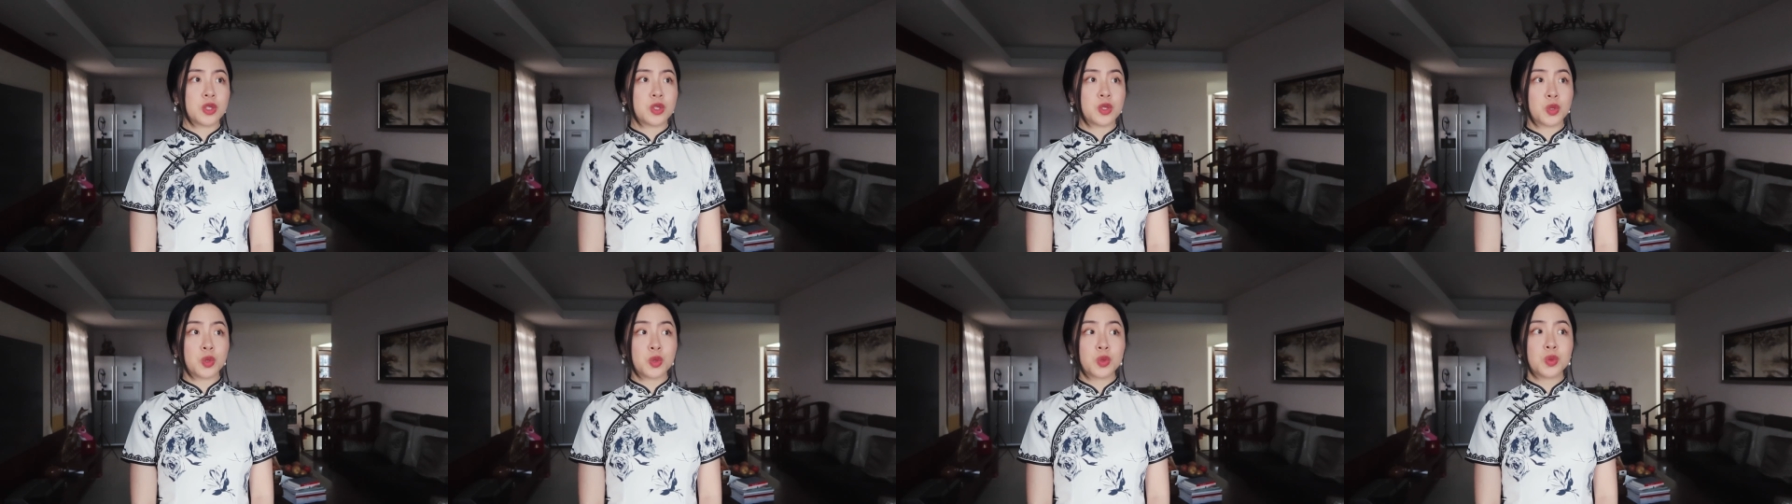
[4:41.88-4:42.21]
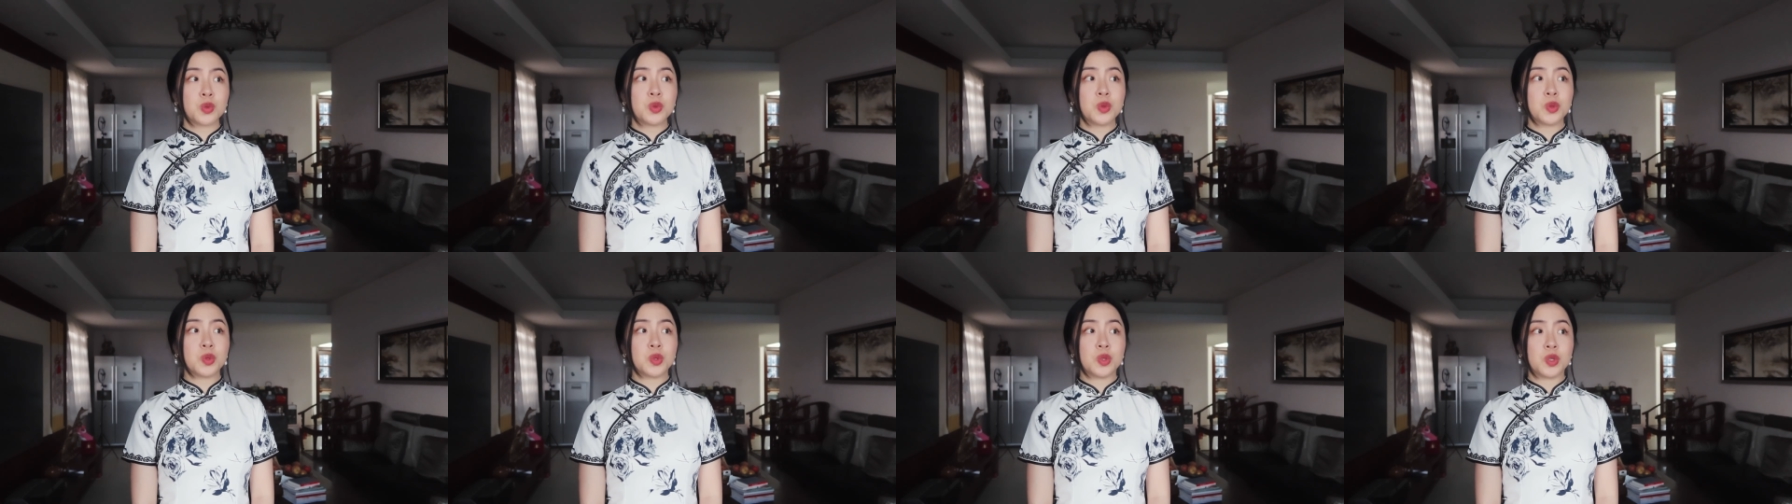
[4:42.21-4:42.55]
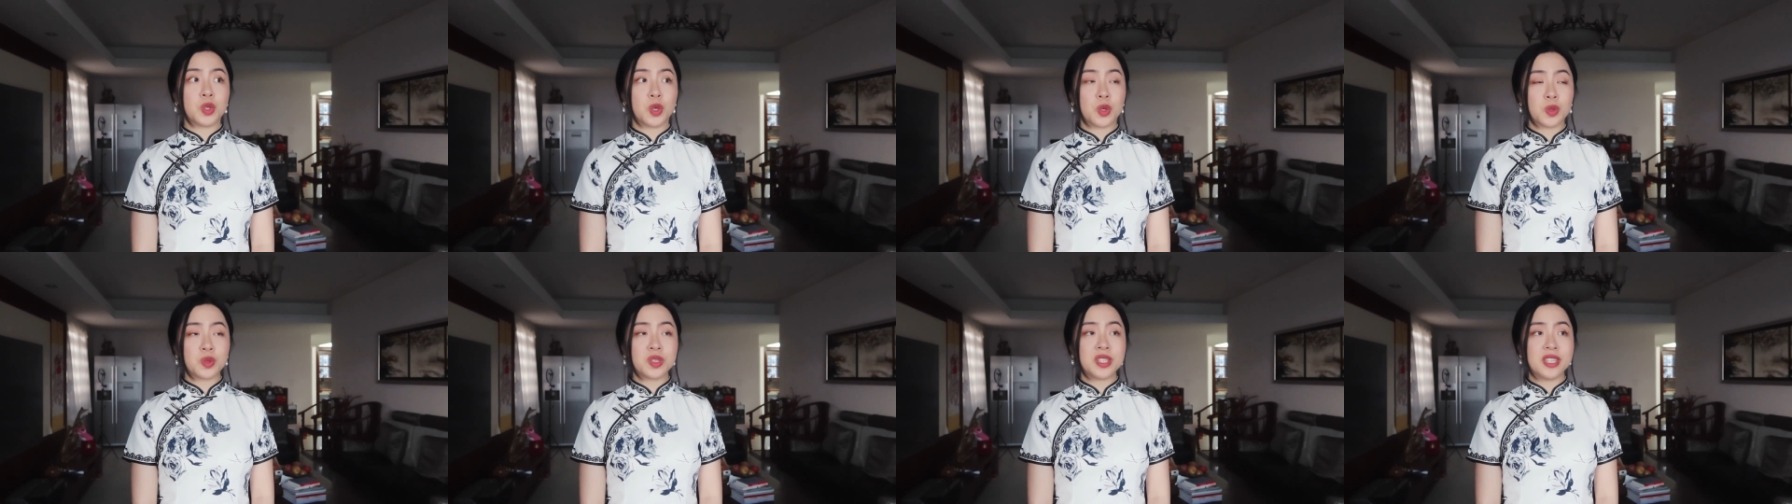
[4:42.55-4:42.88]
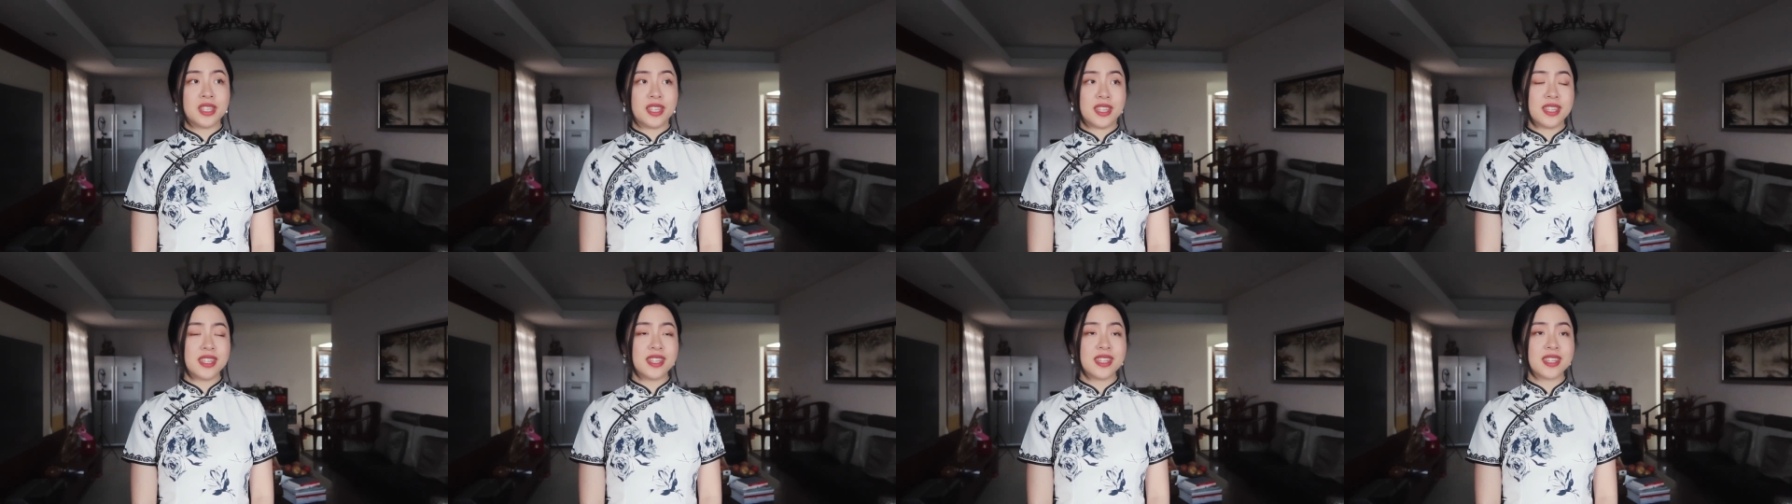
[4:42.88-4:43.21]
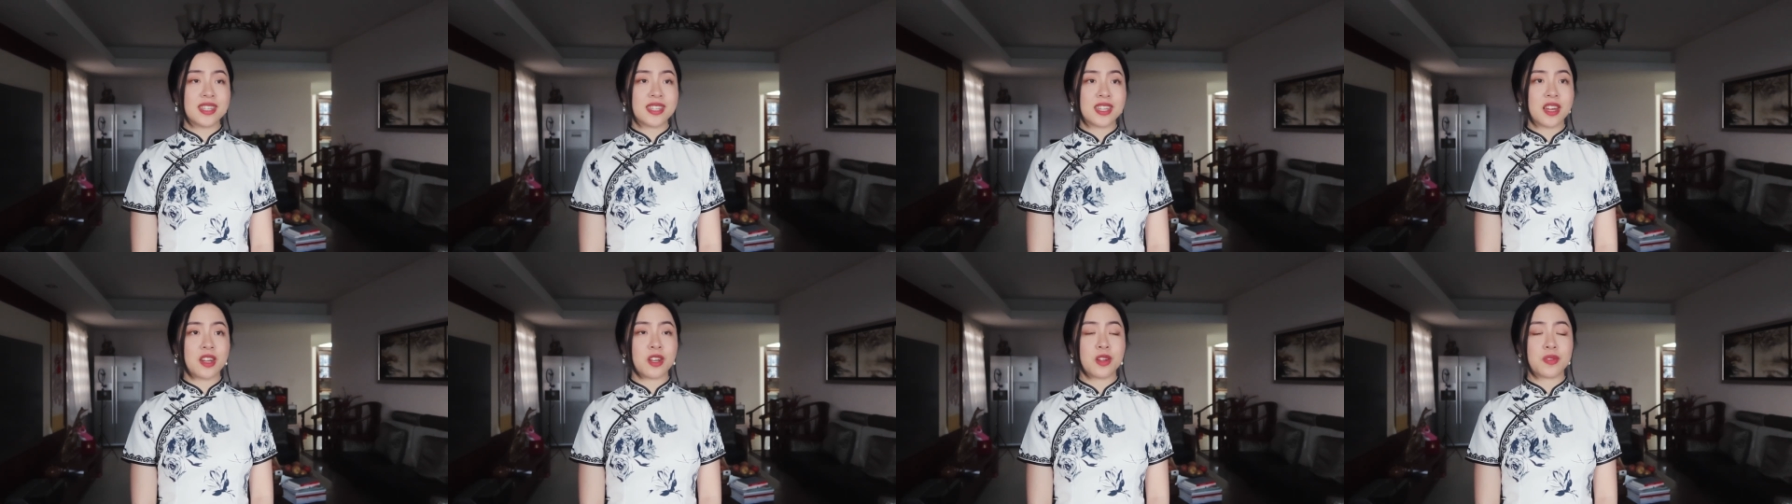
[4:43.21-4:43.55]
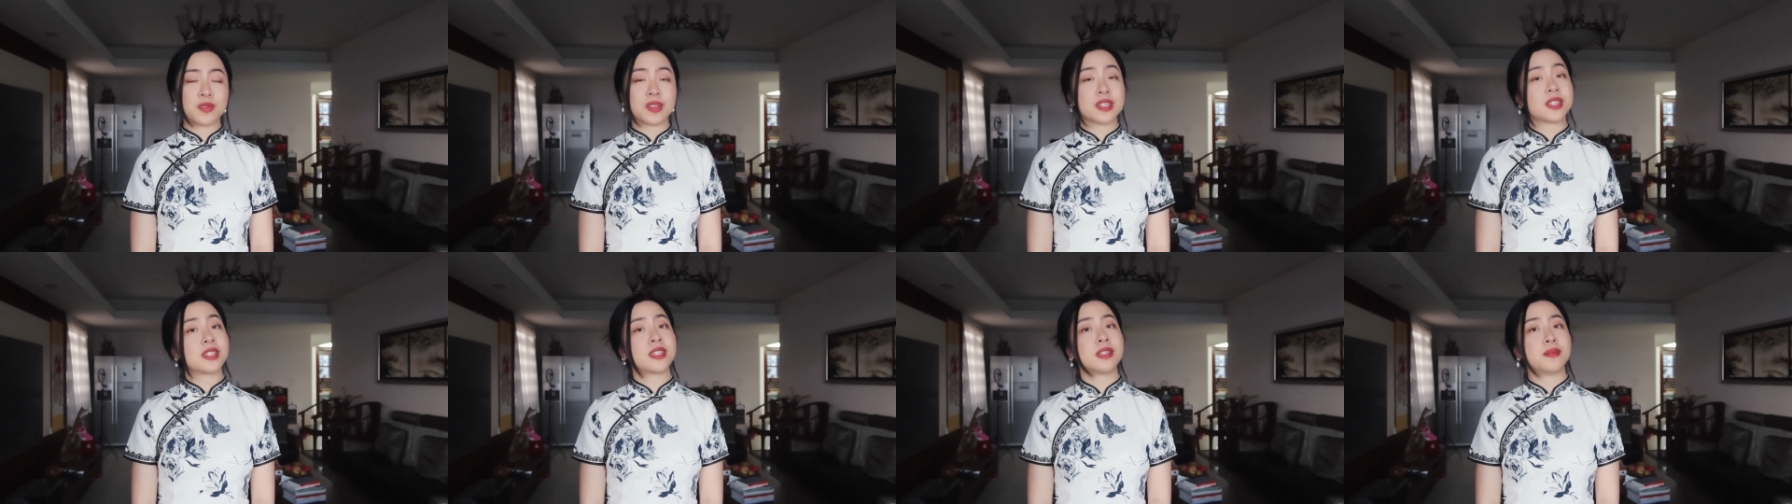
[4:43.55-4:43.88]
do notice some of
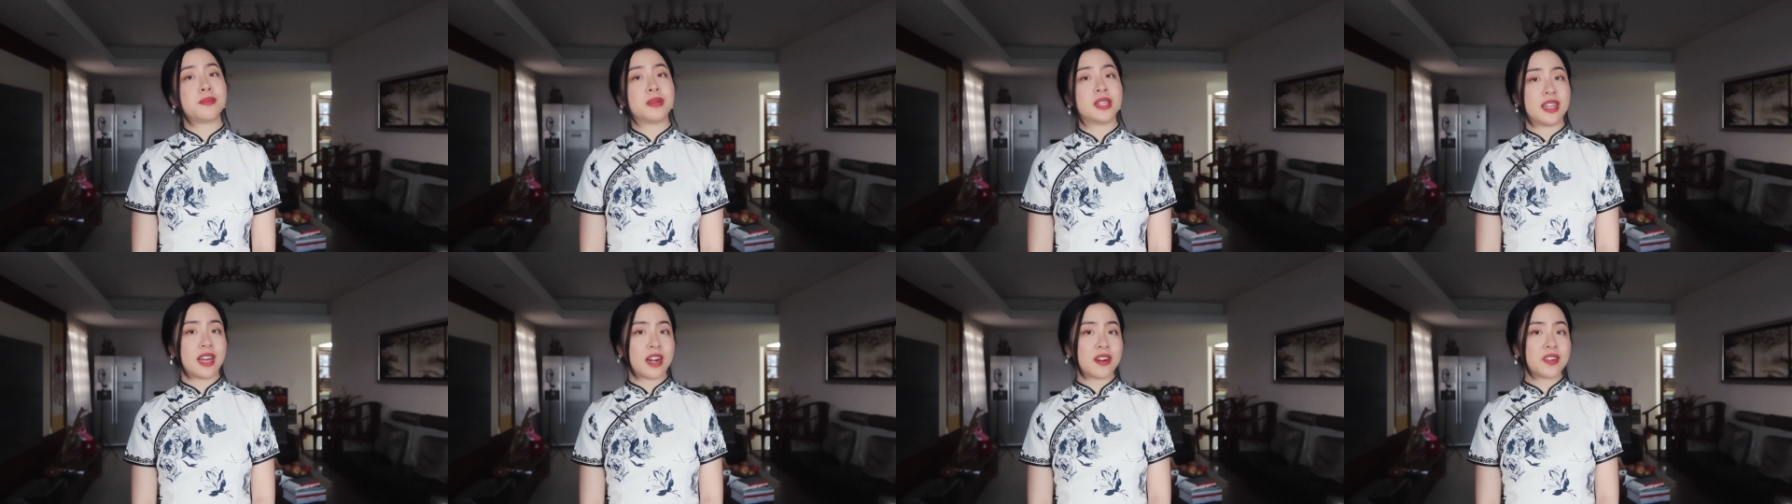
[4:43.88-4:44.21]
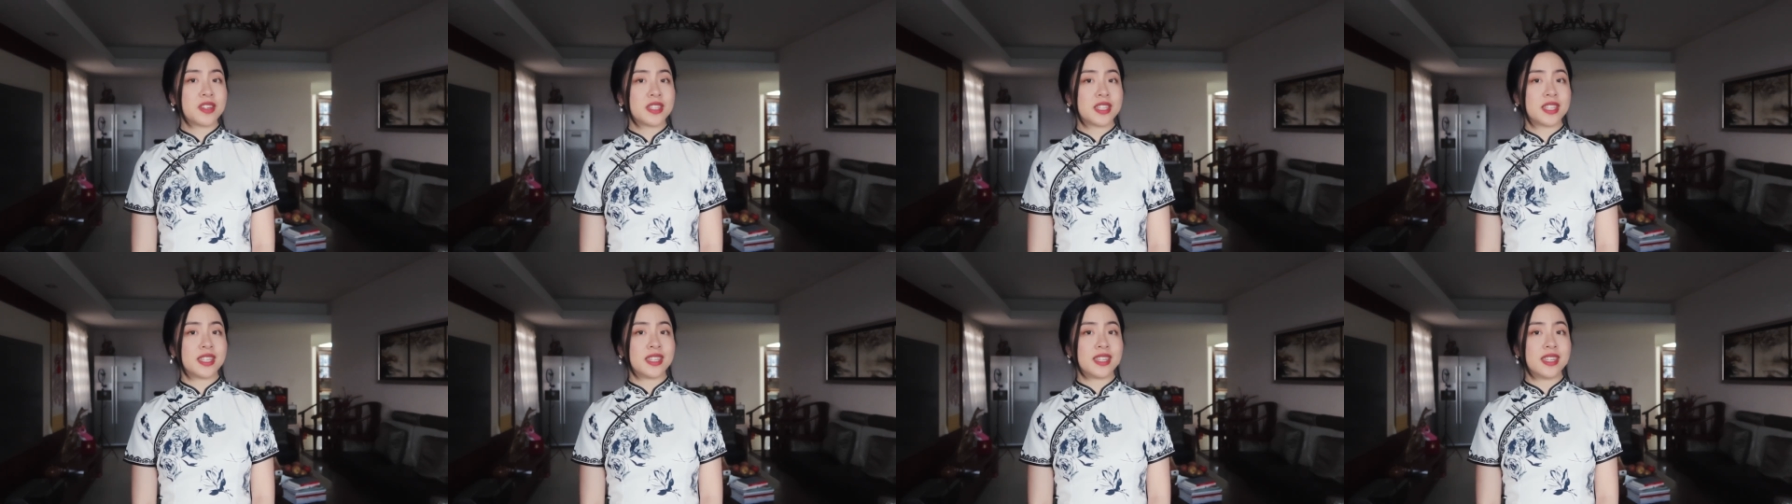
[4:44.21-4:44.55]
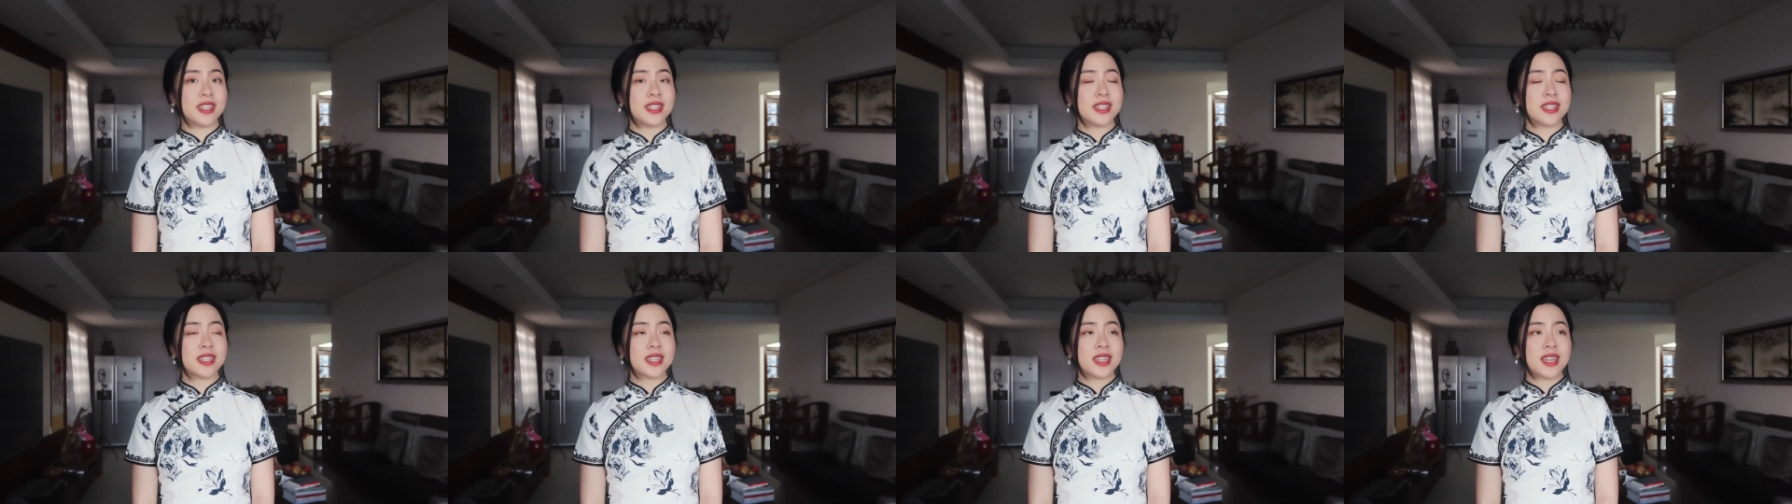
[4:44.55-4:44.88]
the similarities